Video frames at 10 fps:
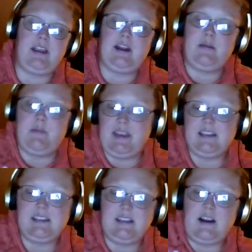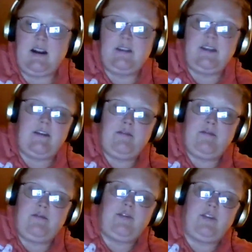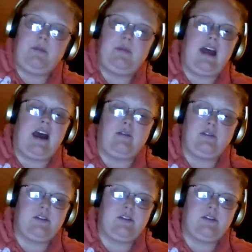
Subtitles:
And I'm like, it's the card that flipped out.